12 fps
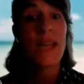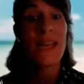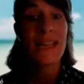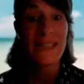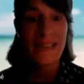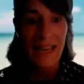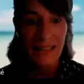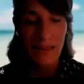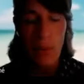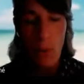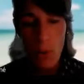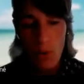set
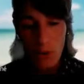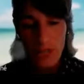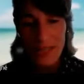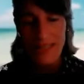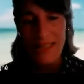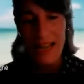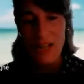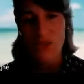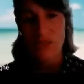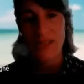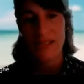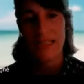where this large
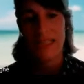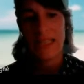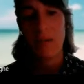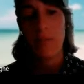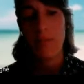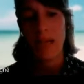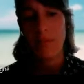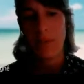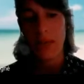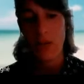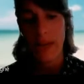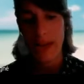facility might
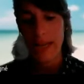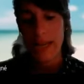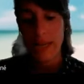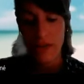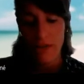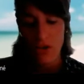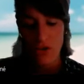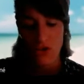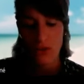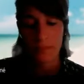be located in the future.